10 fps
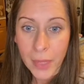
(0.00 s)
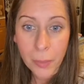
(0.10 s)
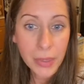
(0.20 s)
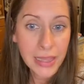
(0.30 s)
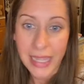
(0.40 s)

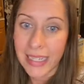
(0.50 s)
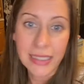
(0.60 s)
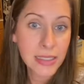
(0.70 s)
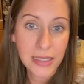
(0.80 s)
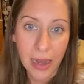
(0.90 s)
but they
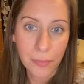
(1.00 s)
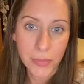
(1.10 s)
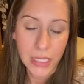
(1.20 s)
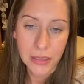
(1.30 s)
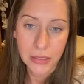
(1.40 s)
didn't stop.
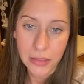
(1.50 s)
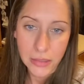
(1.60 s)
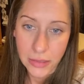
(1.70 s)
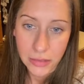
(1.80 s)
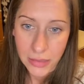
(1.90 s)
That
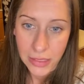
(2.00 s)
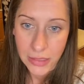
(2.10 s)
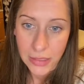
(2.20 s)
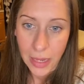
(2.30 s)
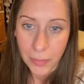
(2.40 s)

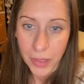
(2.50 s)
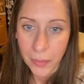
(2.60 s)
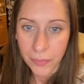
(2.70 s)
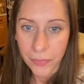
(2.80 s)
didn't stop them.